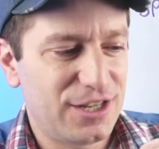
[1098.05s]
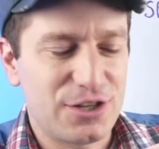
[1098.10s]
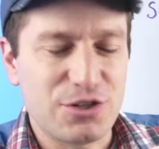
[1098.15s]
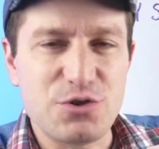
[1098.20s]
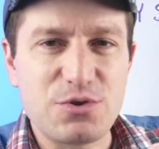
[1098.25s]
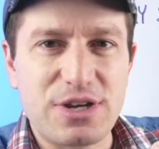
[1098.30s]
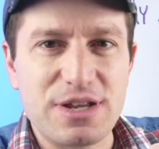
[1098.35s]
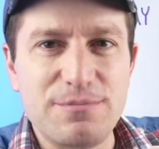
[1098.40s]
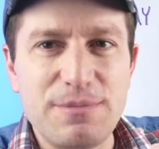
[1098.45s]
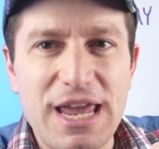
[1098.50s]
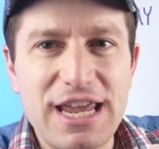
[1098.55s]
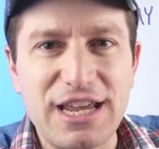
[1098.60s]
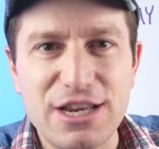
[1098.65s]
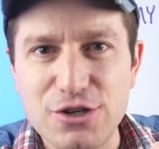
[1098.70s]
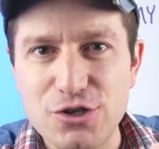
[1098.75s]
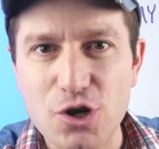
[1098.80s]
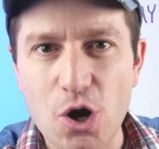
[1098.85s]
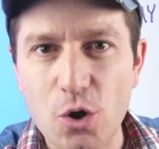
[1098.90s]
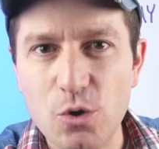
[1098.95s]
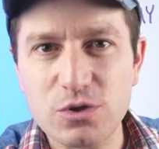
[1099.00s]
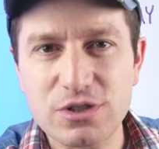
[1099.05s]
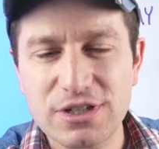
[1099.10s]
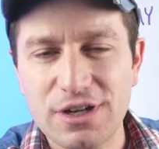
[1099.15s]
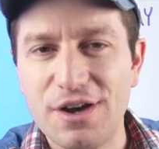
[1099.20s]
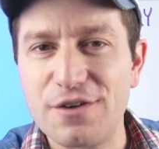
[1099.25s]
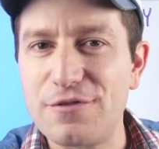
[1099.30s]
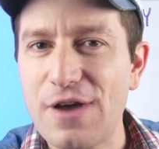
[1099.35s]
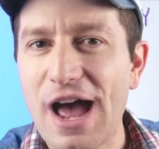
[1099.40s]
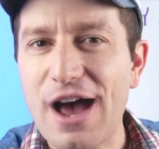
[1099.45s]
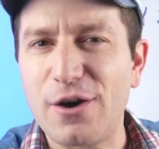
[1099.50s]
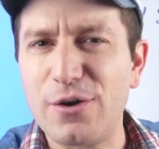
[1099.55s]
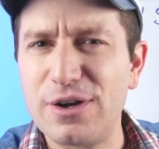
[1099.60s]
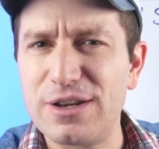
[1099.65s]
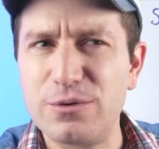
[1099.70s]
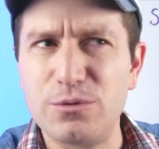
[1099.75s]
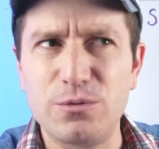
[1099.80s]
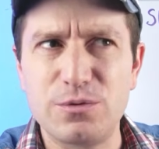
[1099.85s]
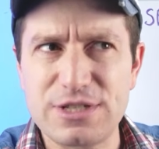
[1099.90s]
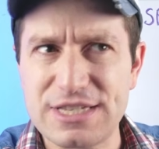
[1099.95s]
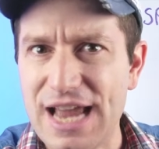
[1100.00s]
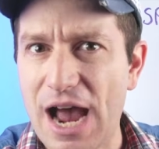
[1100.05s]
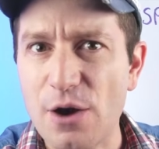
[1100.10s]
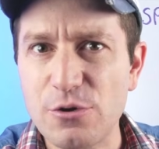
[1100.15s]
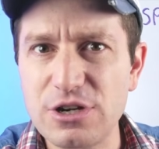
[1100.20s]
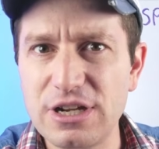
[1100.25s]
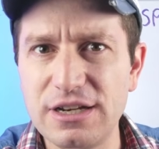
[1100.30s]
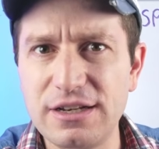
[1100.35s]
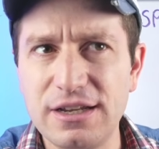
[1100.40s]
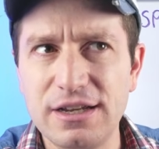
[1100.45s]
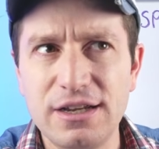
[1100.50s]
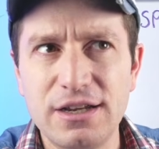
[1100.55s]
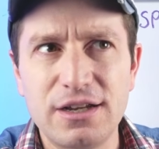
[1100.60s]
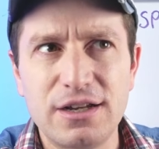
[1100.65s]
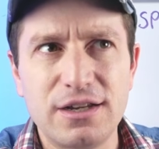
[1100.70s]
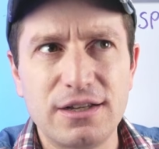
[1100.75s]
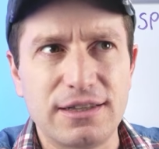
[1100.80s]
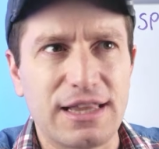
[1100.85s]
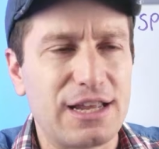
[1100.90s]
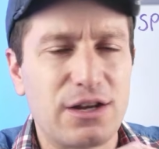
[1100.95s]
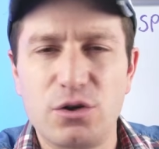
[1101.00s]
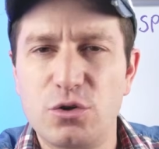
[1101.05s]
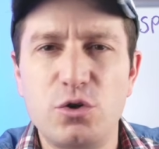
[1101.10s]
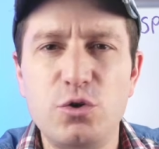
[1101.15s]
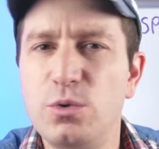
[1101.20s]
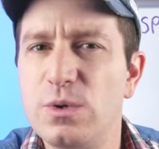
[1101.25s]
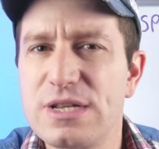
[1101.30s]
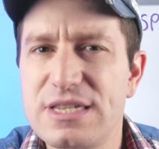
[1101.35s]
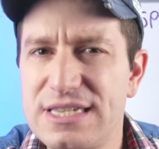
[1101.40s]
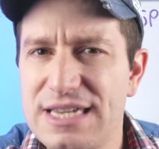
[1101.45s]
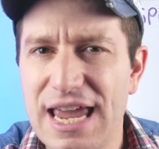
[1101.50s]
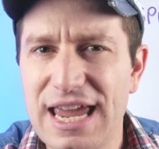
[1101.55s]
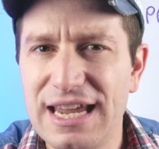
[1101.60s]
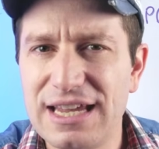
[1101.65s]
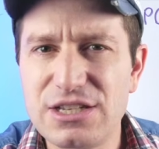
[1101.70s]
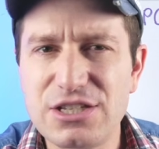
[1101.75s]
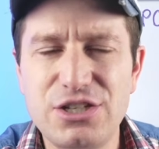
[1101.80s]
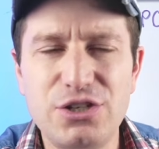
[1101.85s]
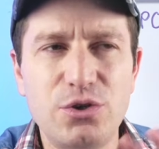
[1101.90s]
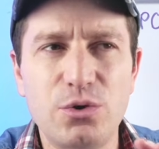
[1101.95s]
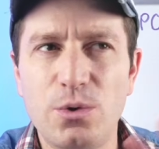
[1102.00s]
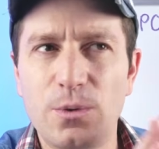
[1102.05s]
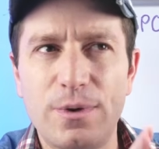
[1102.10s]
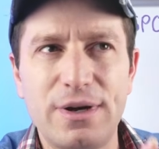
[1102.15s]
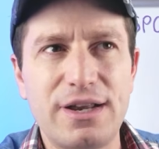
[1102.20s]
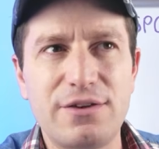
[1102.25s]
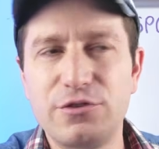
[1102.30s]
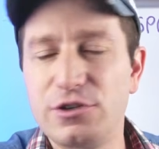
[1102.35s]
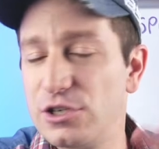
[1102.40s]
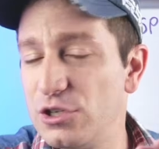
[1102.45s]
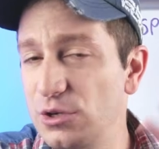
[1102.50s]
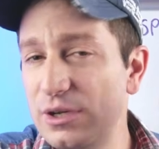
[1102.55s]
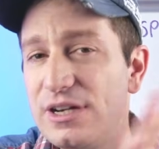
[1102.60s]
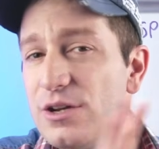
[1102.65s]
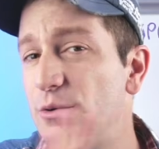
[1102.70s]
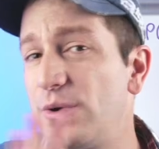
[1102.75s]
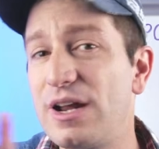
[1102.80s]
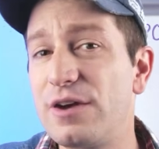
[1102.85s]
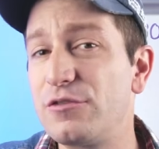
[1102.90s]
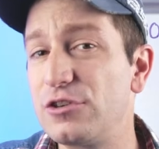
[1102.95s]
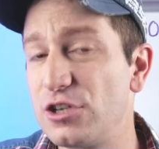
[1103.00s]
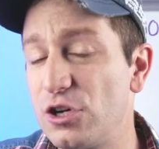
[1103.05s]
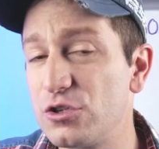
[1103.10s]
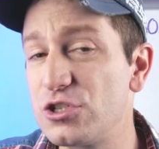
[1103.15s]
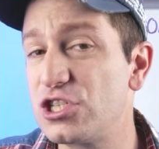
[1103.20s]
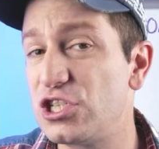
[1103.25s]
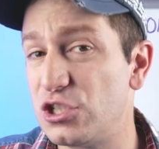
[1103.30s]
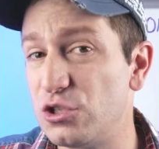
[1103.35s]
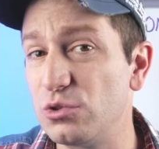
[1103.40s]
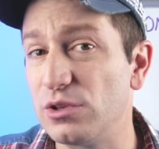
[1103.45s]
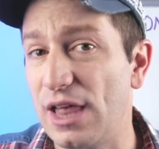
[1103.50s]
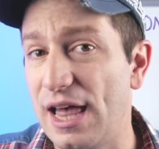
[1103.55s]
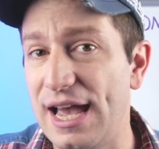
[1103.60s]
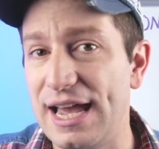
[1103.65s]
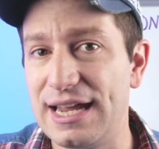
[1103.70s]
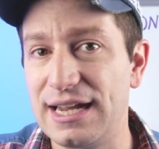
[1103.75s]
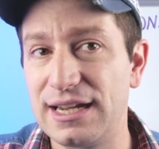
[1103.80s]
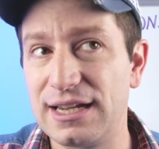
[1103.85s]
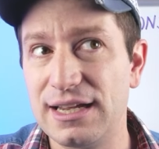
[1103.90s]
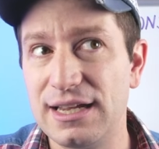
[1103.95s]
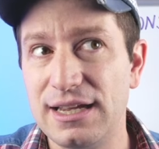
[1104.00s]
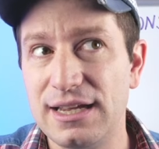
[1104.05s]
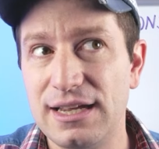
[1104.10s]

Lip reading: You can make a note of how it sounded, like who was saying it to you or whatever. You can do whatever notes you like.